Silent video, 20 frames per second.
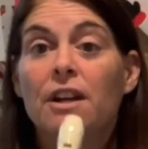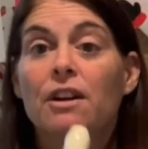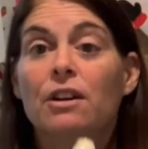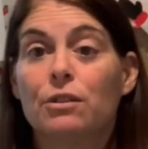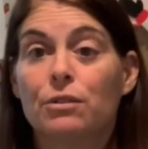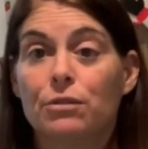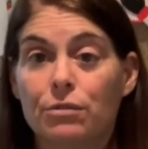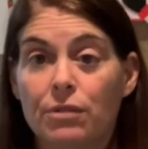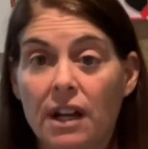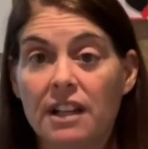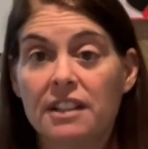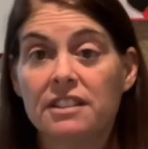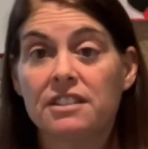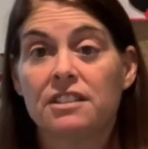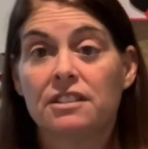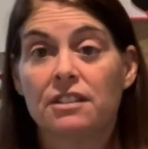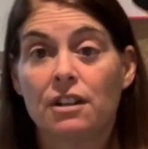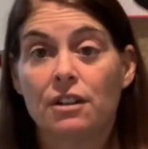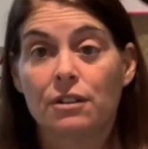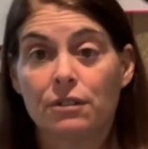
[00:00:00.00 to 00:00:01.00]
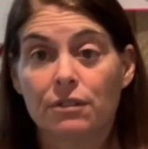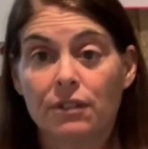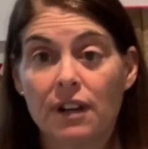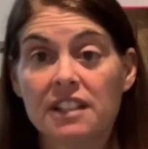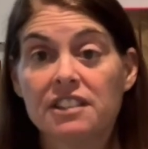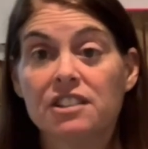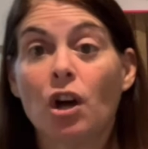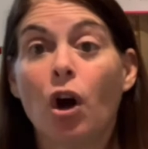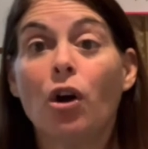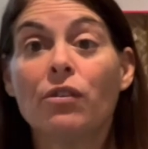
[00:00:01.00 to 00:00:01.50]
Rest, rest,
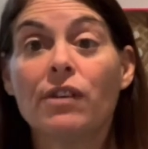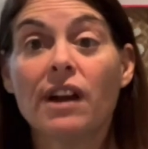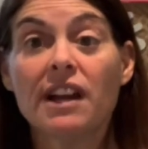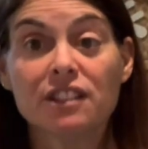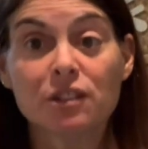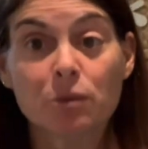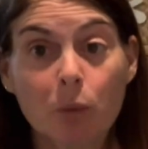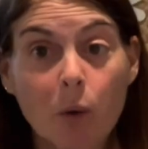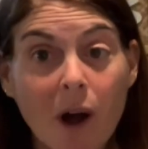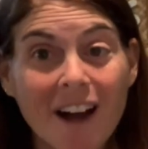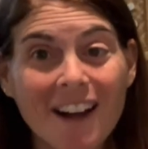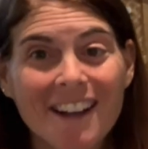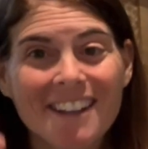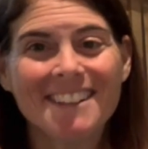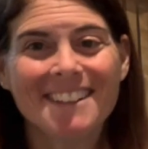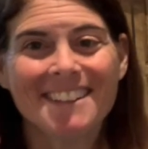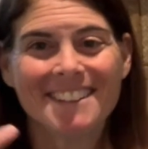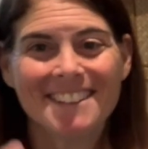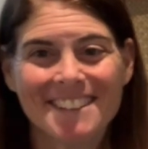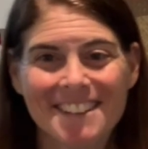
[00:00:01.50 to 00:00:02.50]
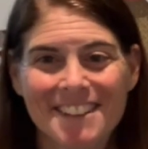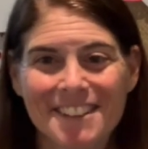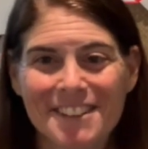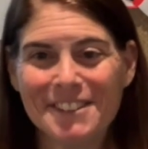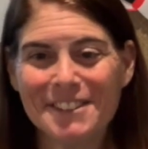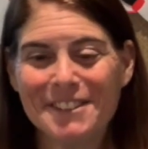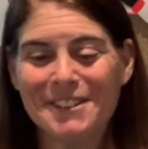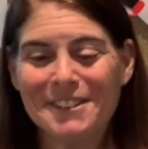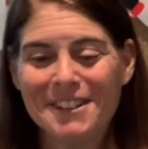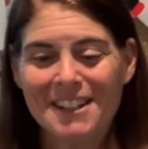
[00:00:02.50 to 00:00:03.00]
whole rest. 1,
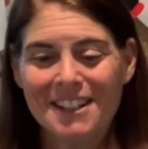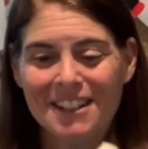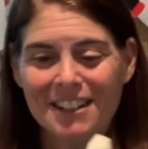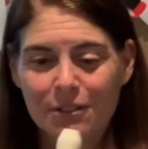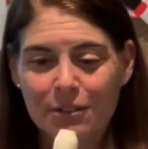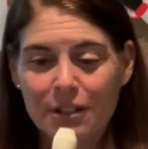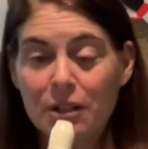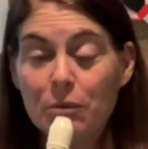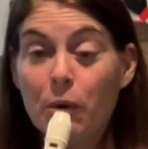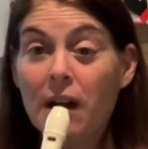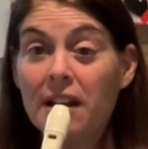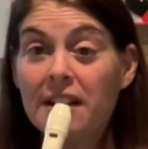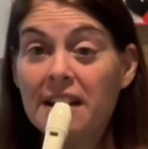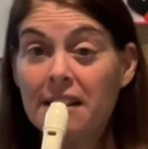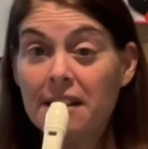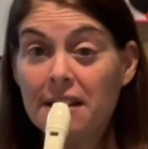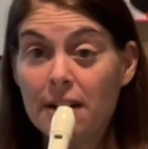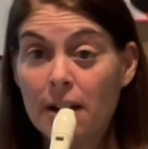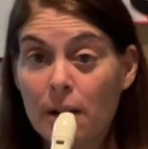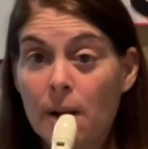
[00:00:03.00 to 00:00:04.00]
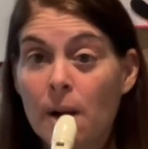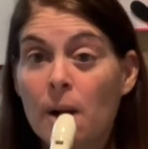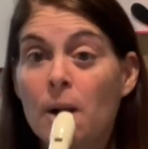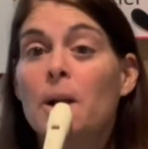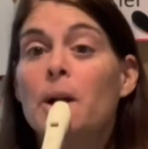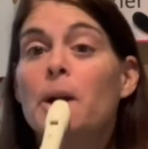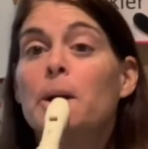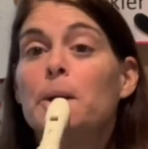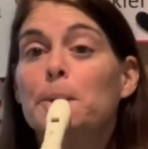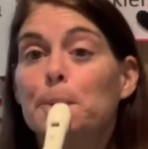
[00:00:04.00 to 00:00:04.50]
2, 3. One here.
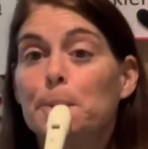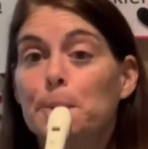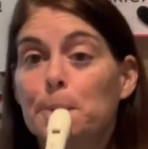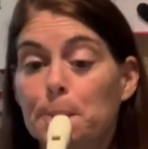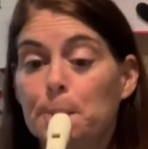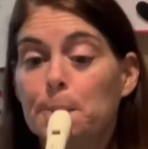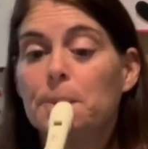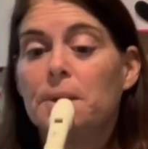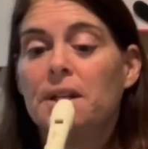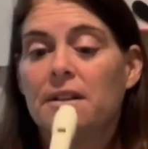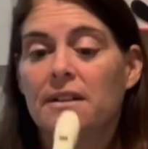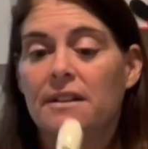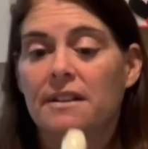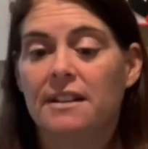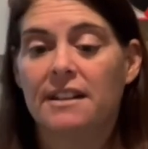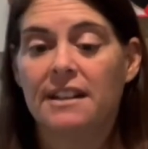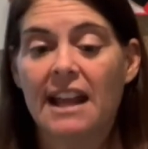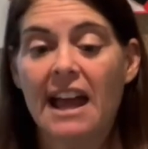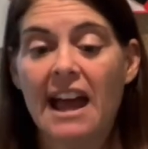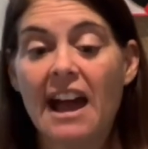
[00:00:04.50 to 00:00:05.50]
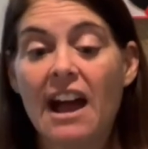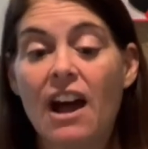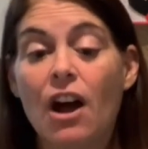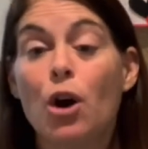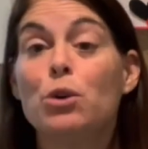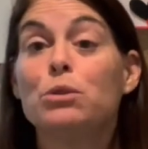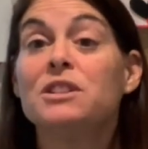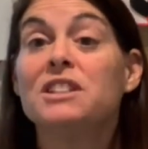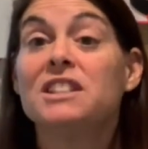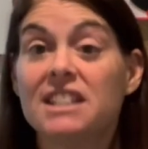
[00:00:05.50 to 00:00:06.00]
Now
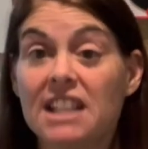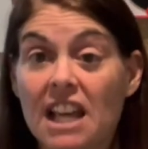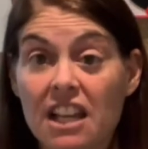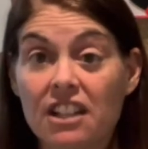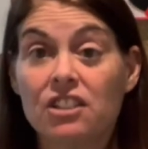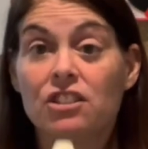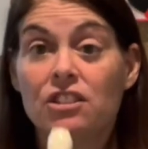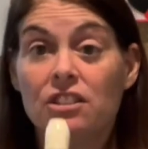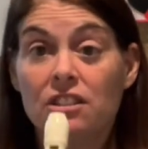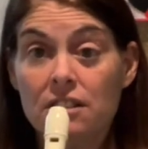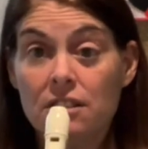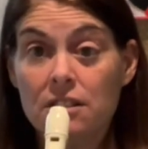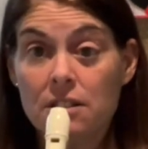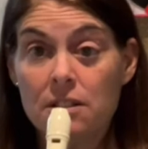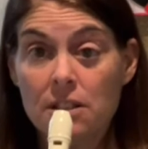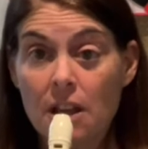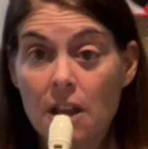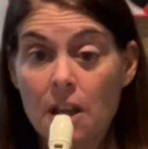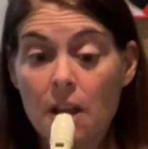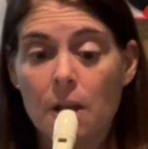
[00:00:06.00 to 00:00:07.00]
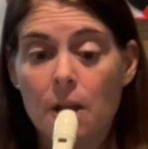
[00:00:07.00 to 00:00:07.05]
section C.